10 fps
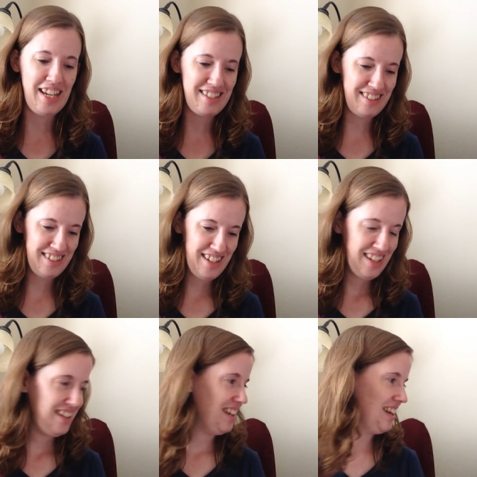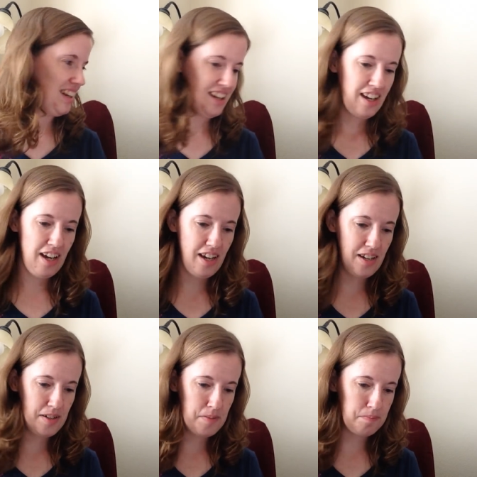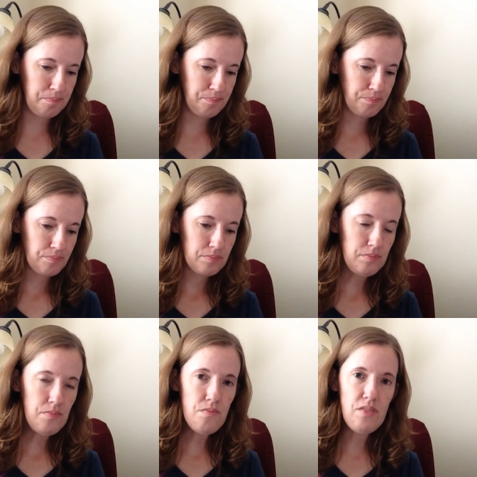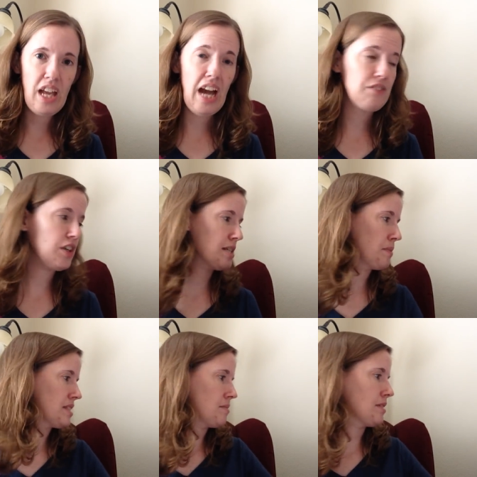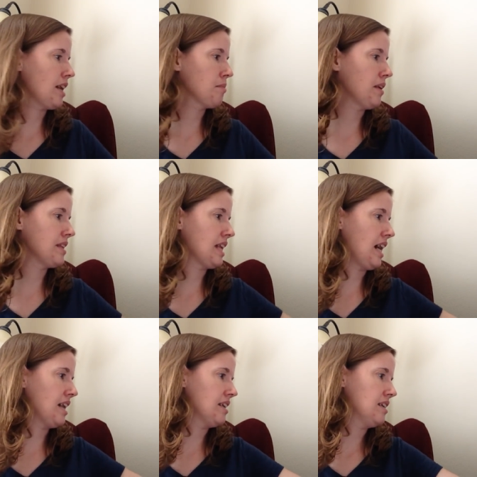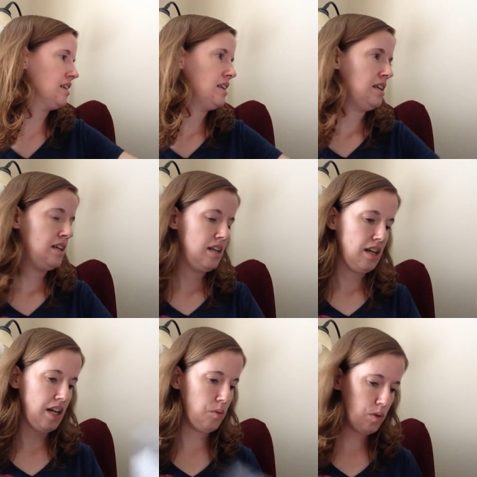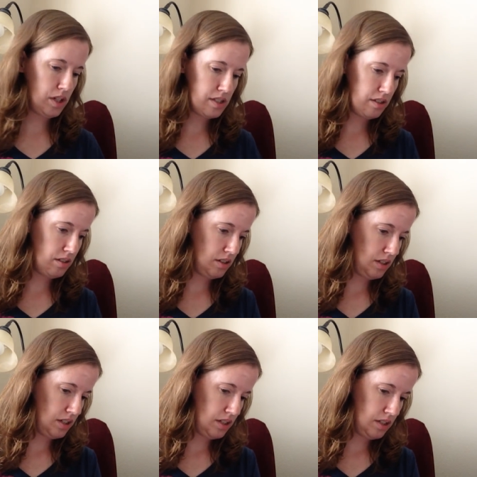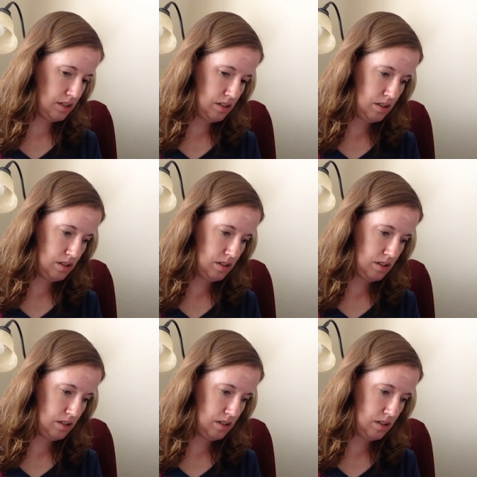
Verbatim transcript: that. Um, after I spent some time on that, I worked on